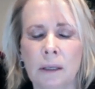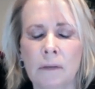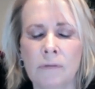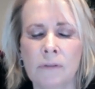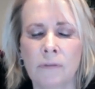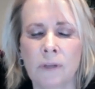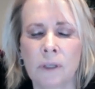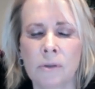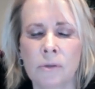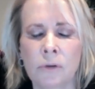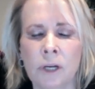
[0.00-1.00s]
if it
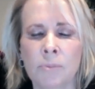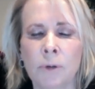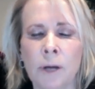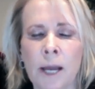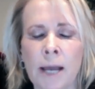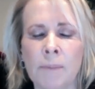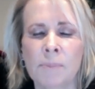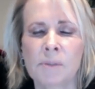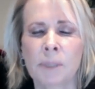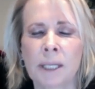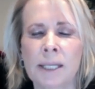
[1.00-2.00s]
feels right,
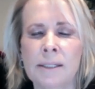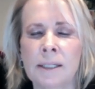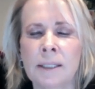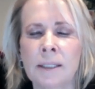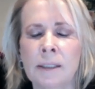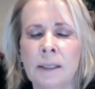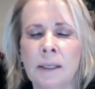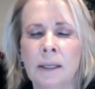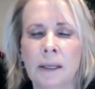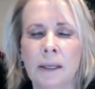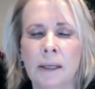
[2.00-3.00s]
perhaps placing
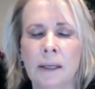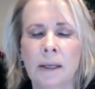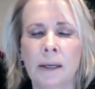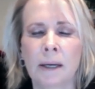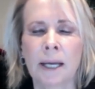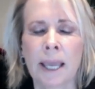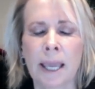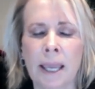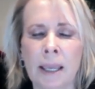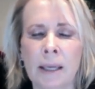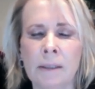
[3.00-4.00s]
a
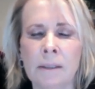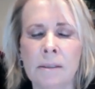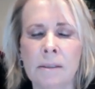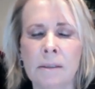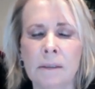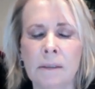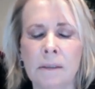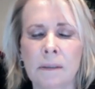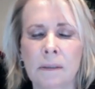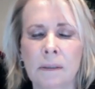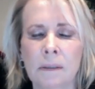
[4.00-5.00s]
hand
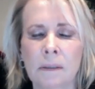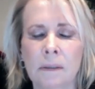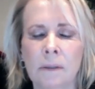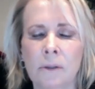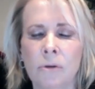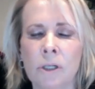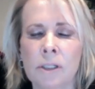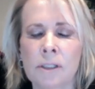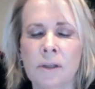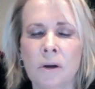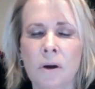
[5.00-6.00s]

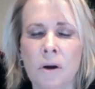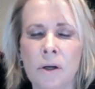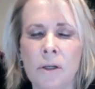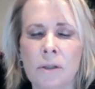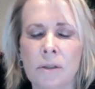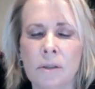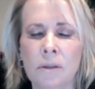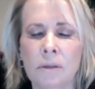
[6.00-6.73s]
across the heart,